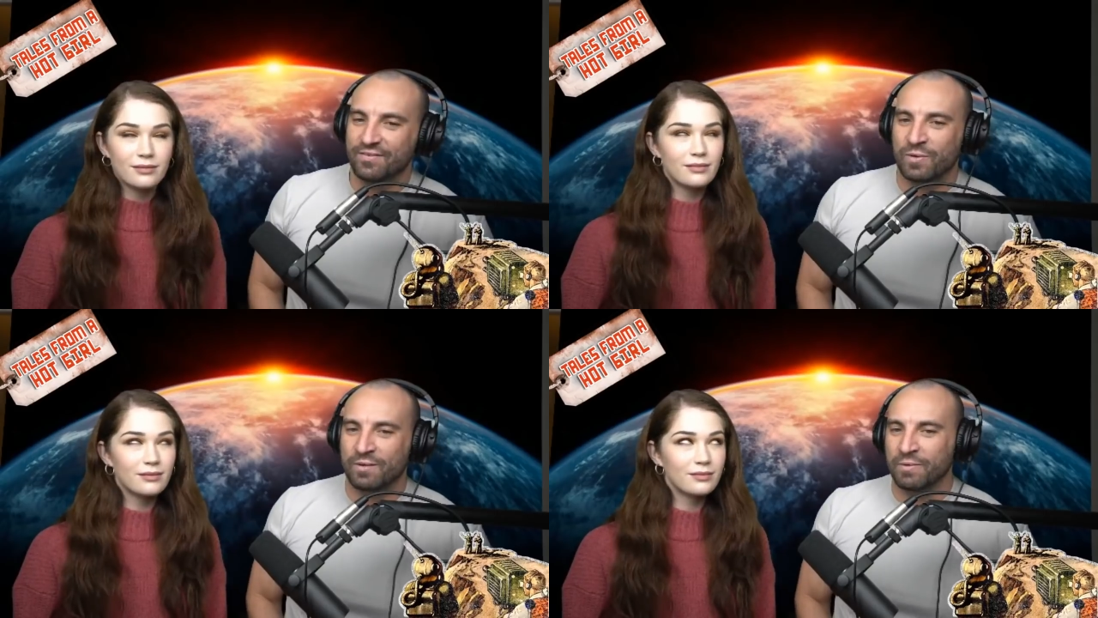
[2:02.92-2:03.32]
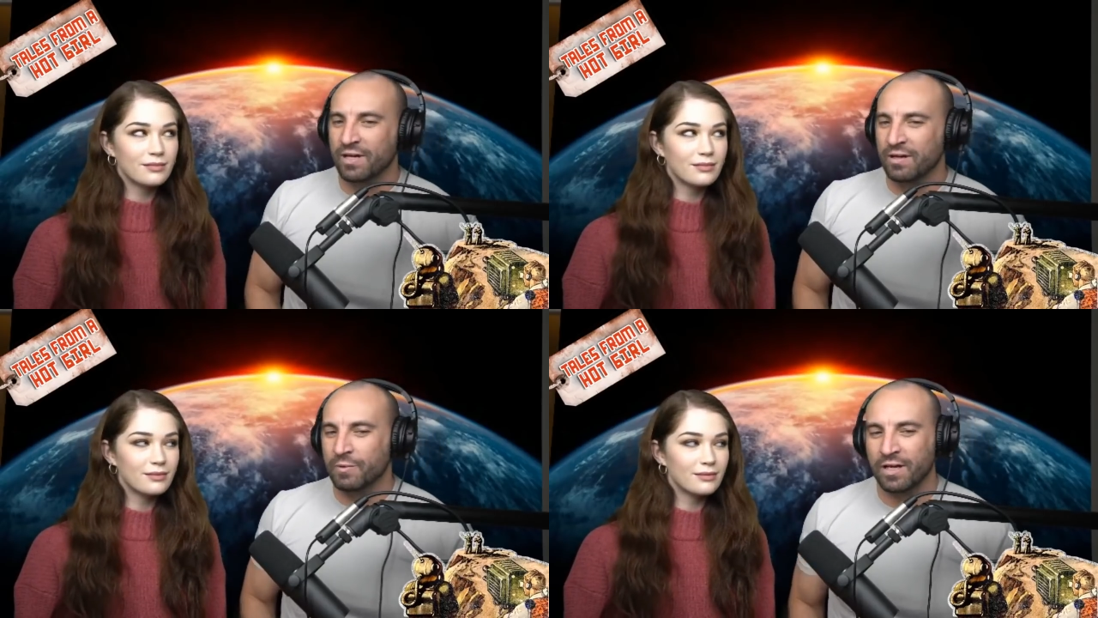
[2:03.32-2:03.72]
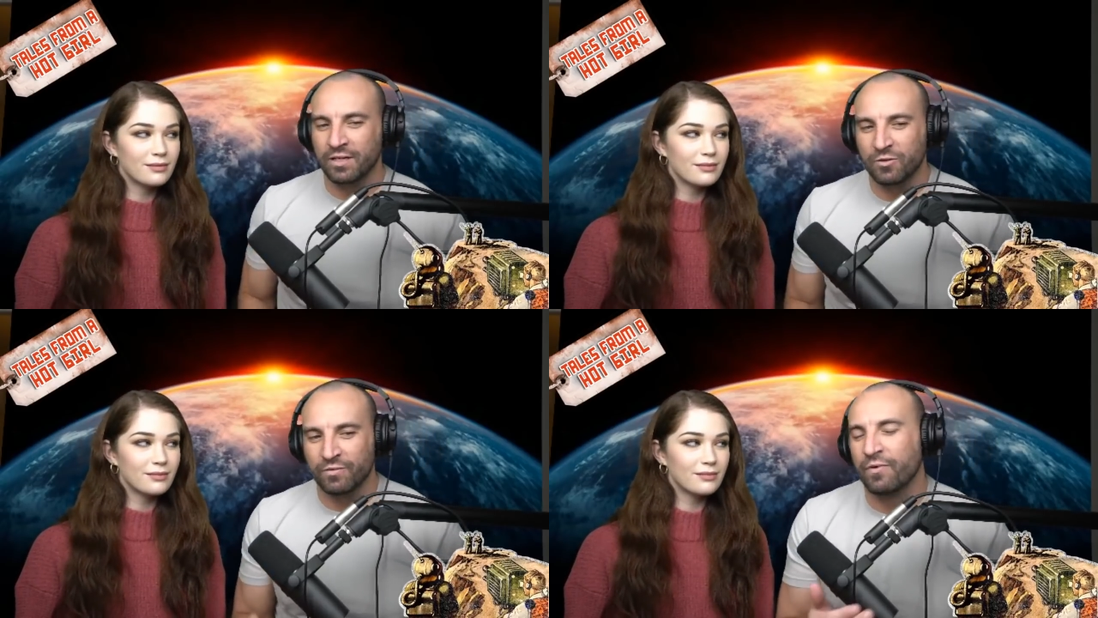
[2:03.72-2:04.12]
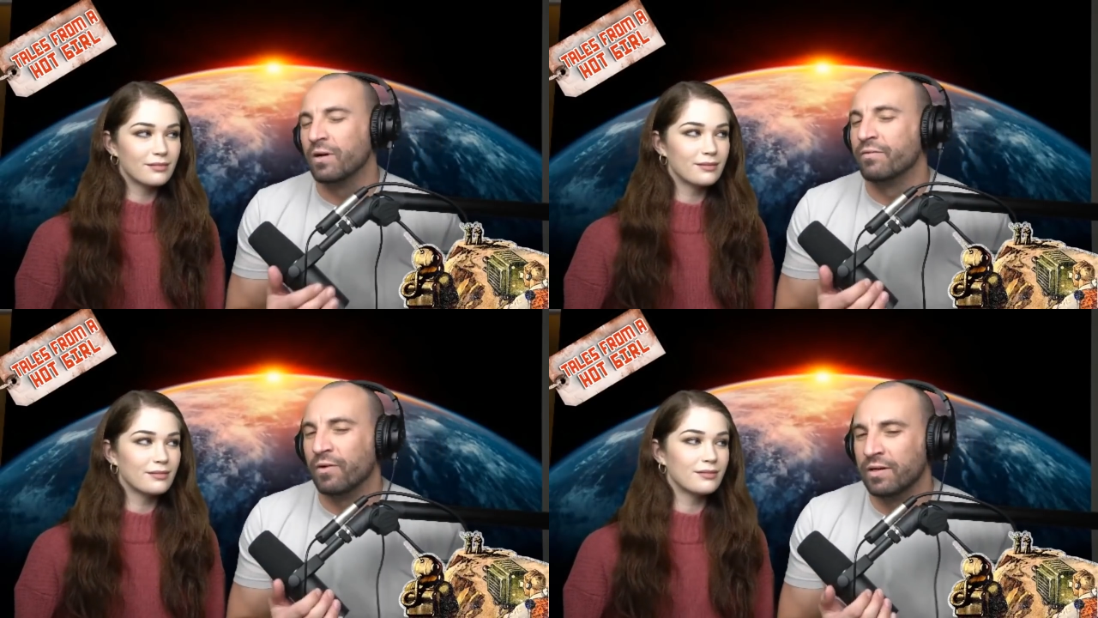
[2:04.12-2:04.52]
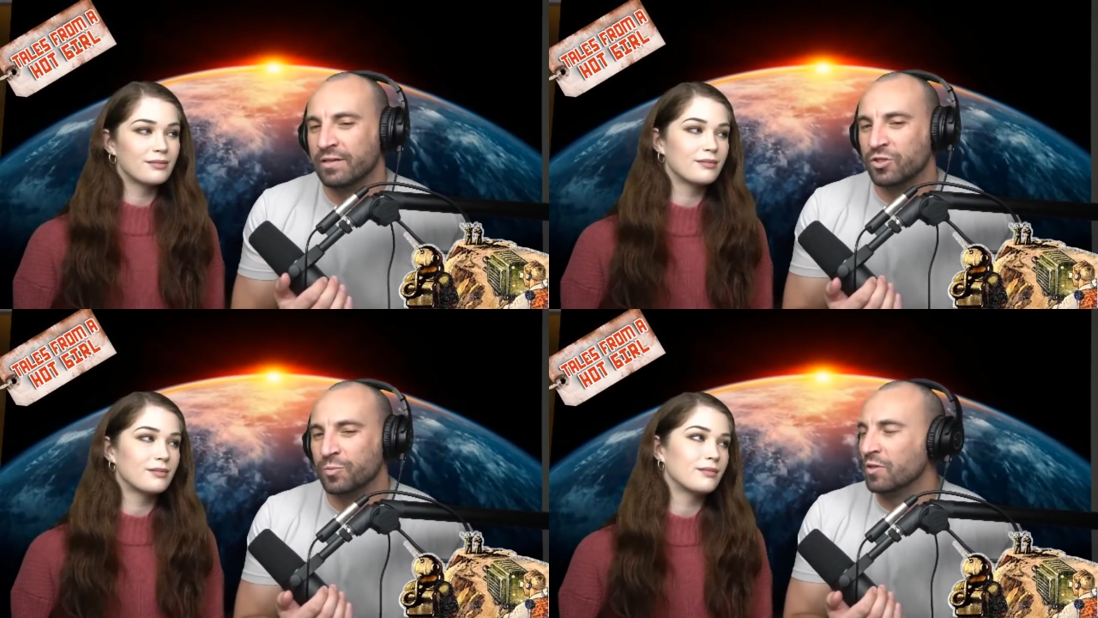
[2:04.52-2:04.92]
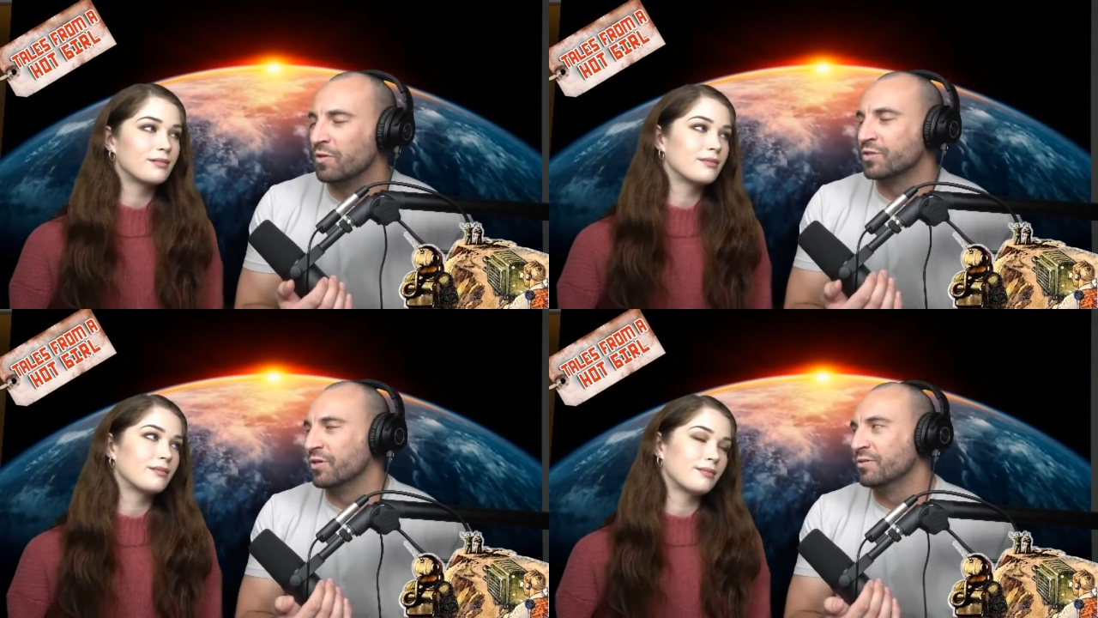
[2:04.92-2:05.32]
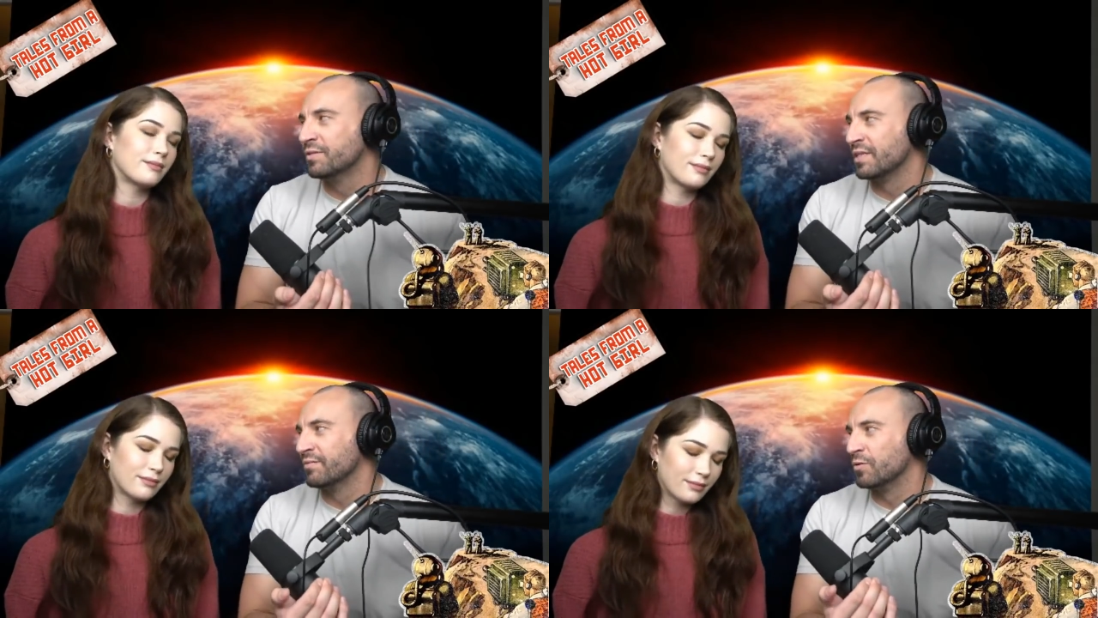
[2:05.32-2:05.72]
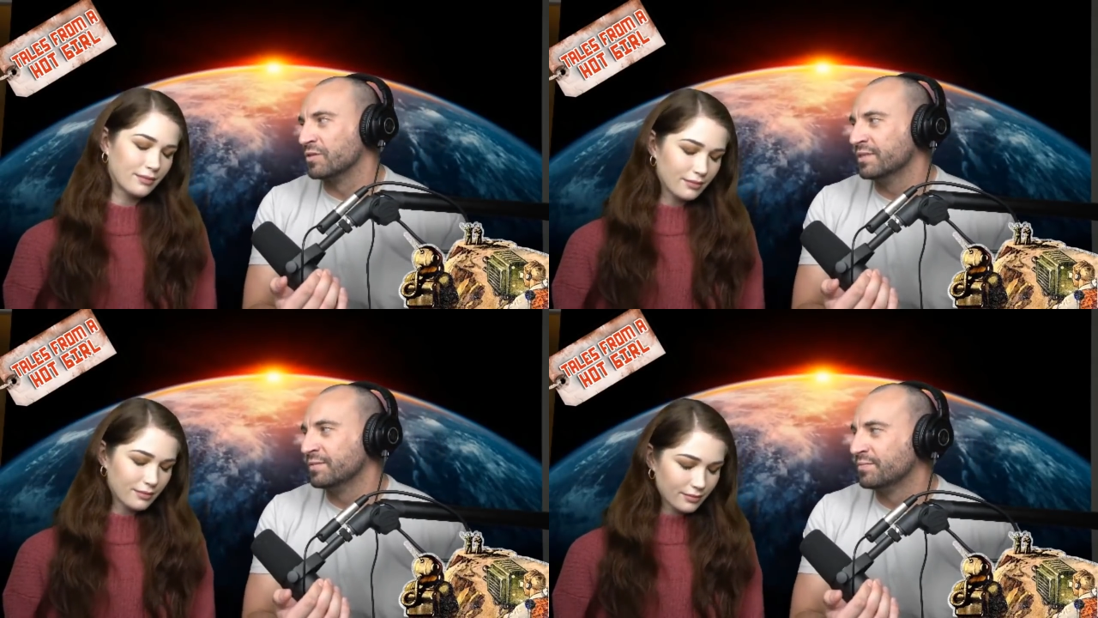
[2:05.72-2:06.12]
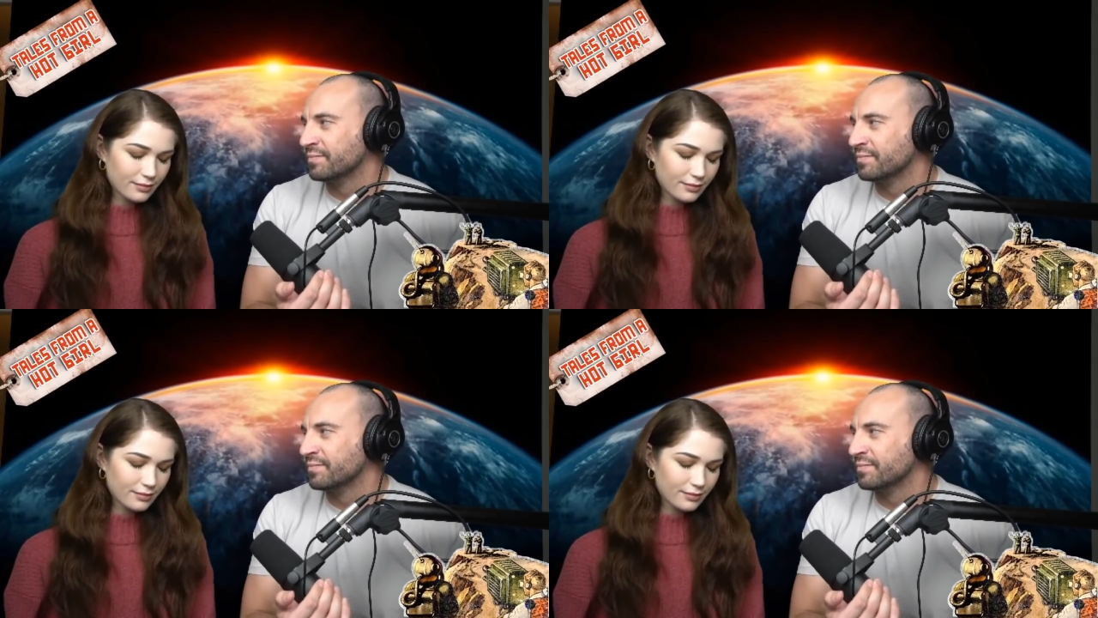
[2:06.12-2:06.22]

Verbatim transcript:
Speaker 1: we can't do a very, very super long show today, unfortunately.